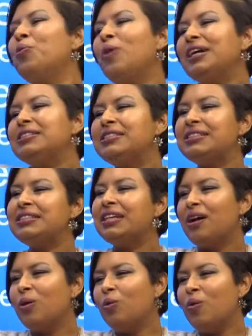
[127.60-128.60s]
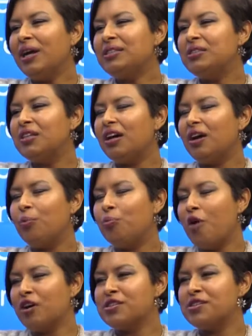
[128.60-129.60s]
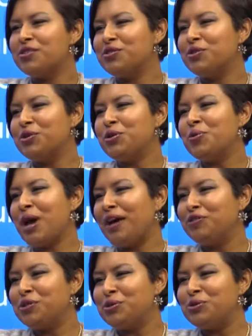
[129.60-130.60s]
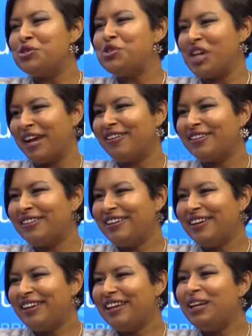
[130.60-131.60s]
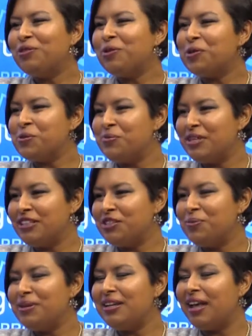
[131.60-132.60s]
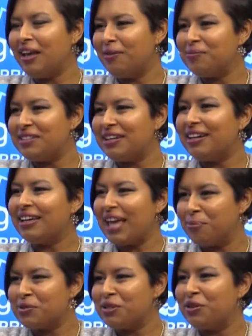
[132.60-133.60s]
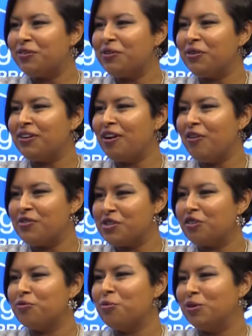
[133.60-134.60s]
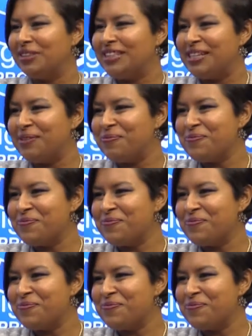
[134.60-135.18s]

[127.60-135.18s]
what boxes do you have to check in order to be named a captain of a softball team?